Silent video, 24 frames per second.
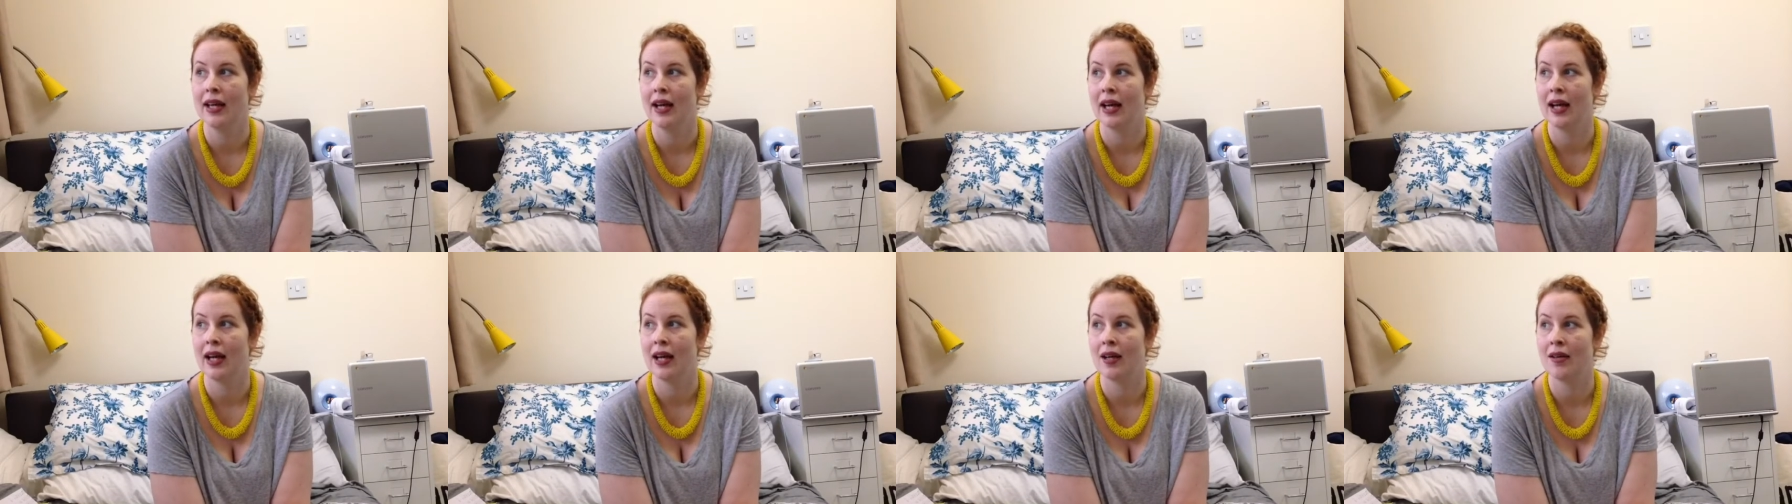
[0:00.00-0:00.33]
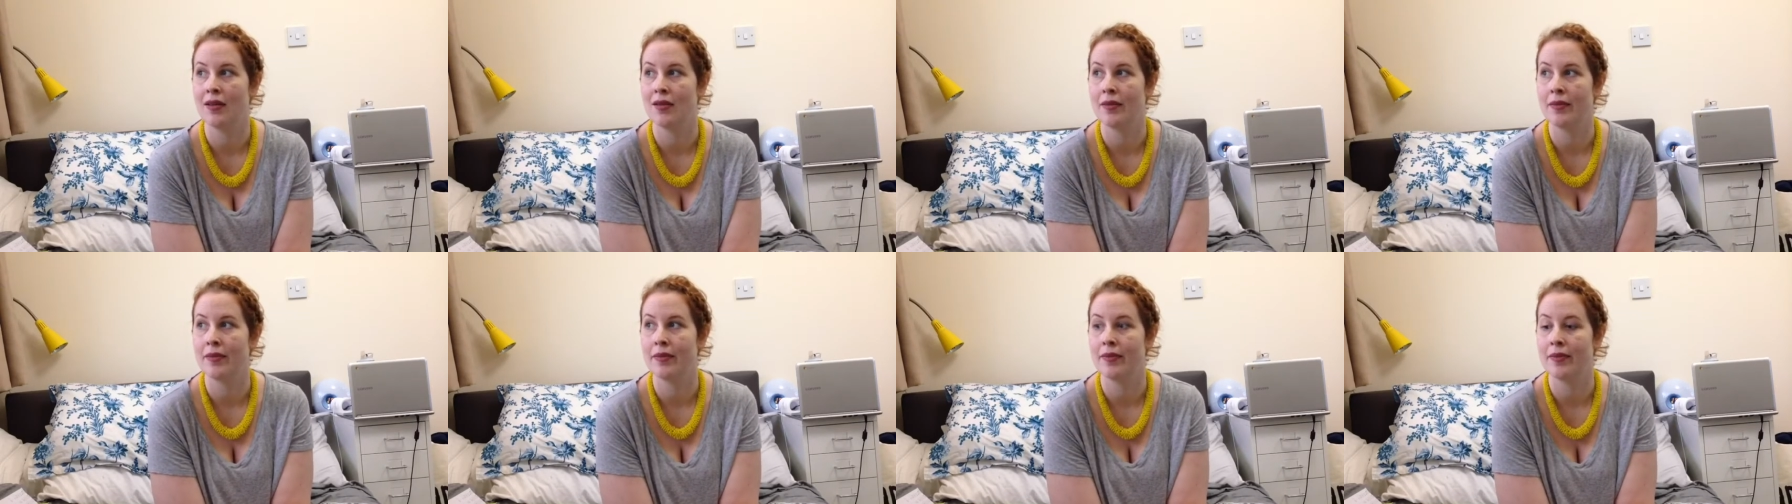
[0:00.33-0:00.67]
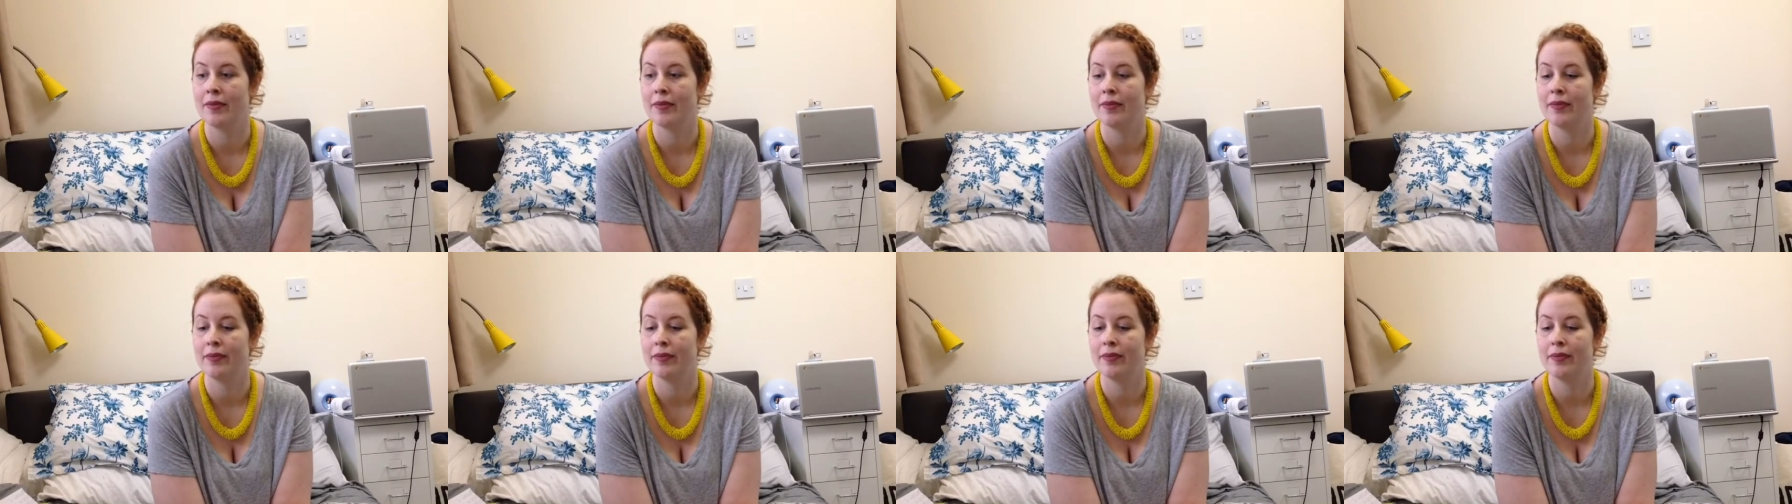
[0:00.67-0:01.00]
um,
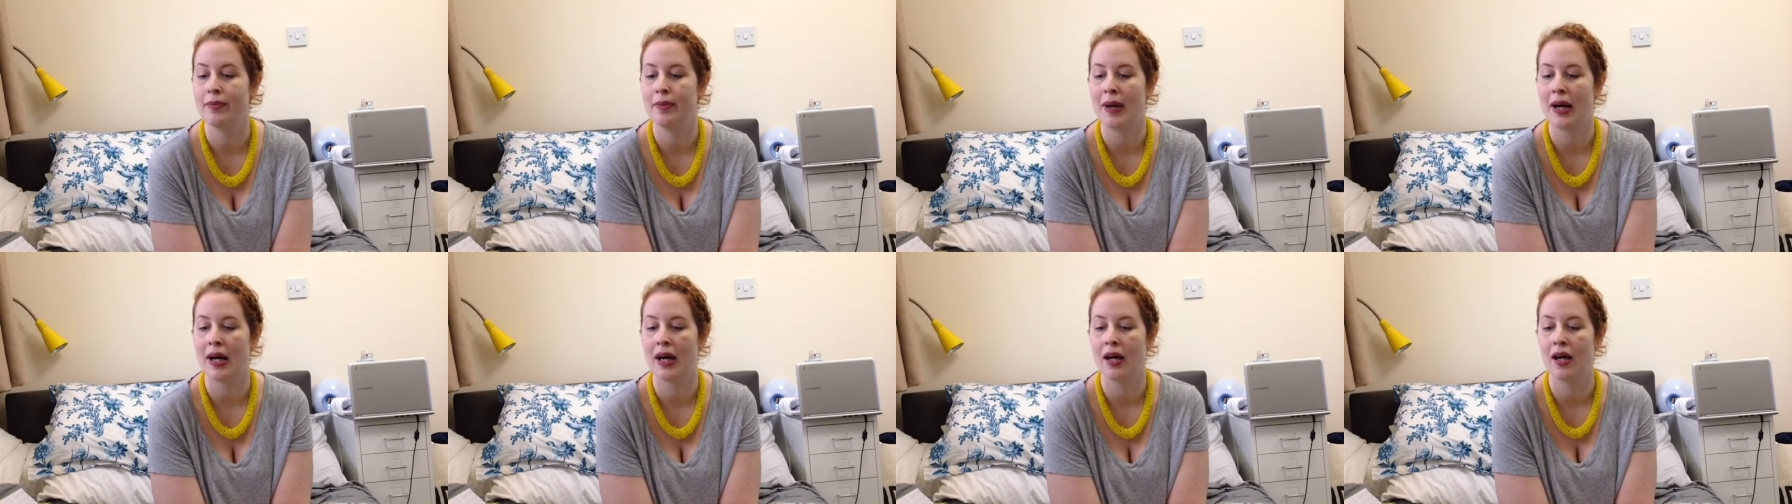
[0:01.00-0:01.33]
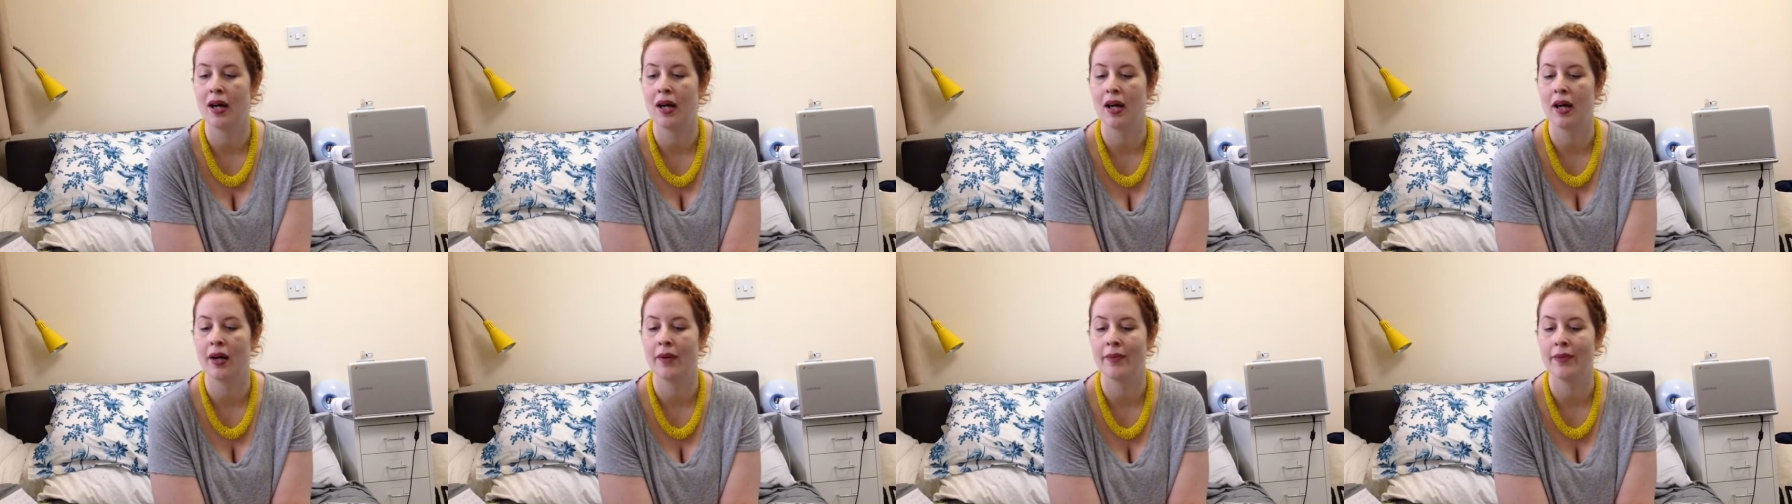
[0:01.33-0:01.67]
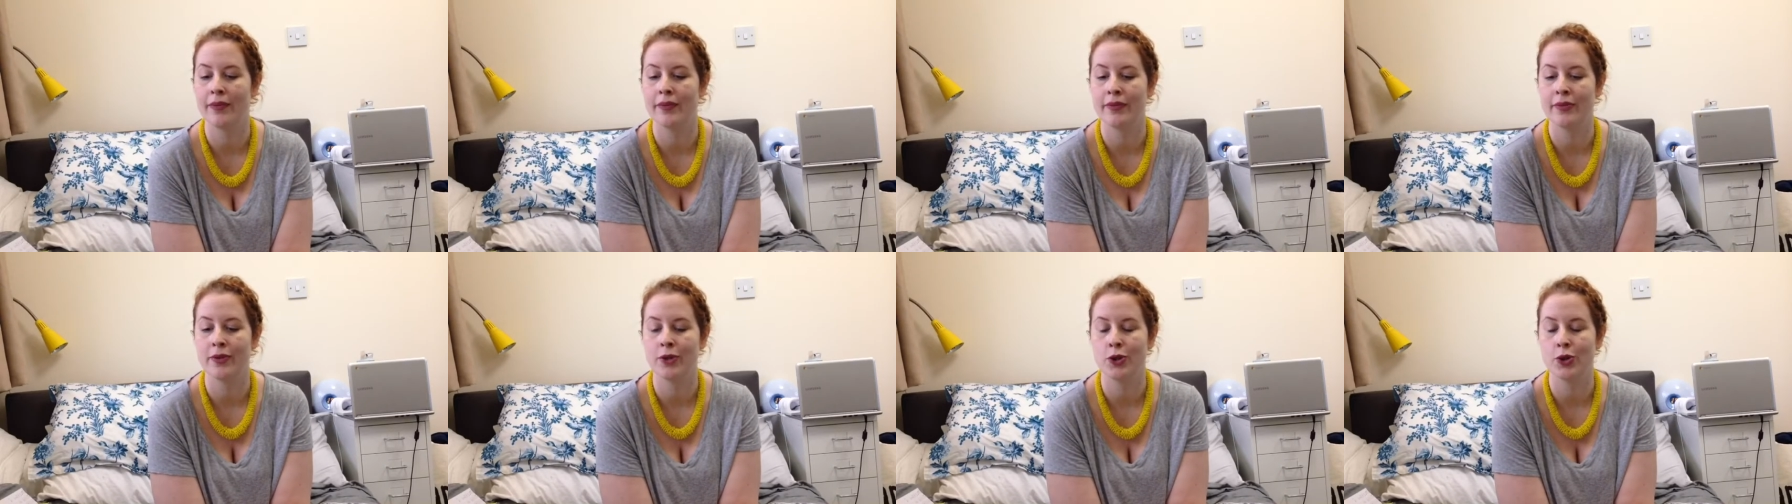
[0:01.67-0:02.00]
but
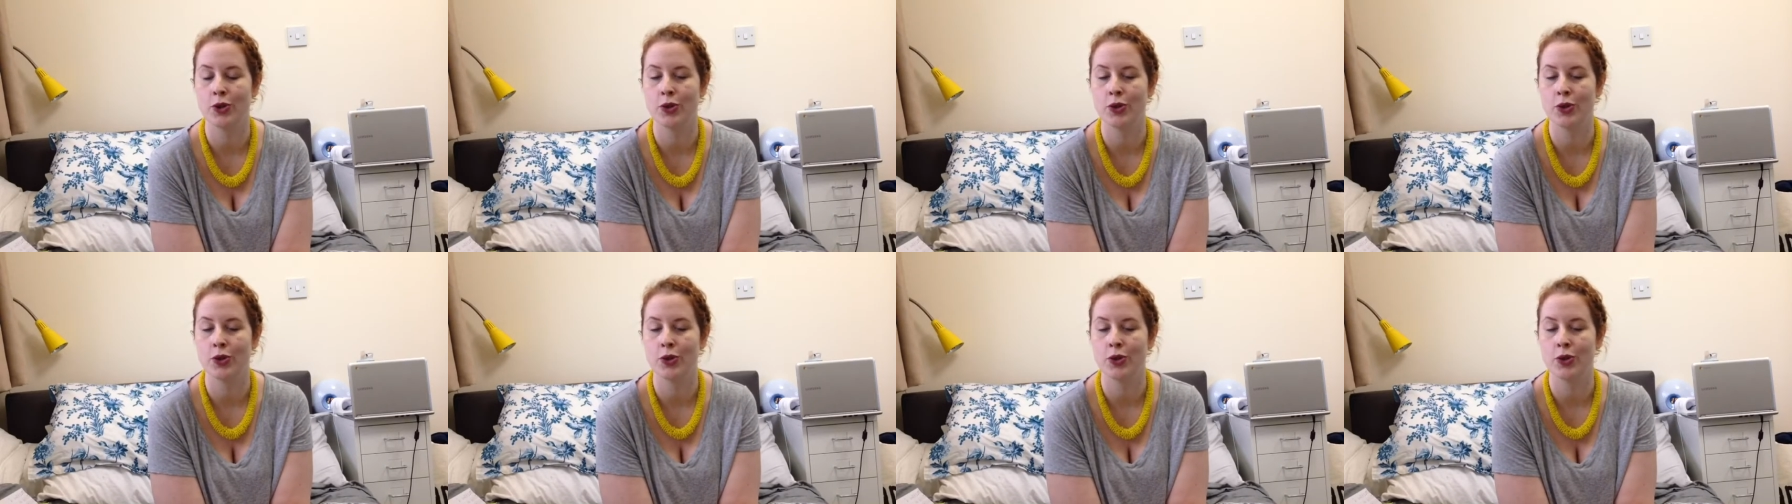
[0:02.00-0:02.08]
I'm